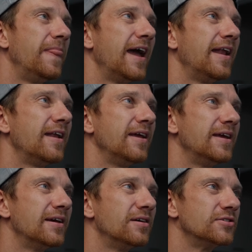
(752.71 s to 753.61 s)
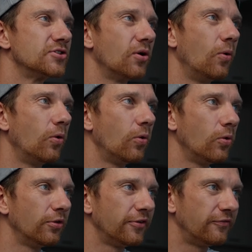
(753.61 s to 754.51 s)
Then here is
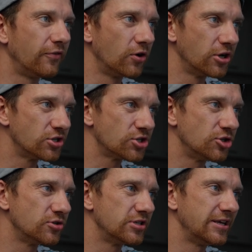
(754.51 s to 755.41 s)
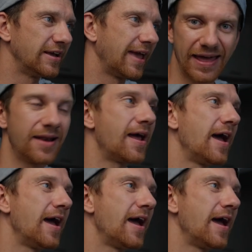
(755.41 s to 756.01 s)
all the footage you see again.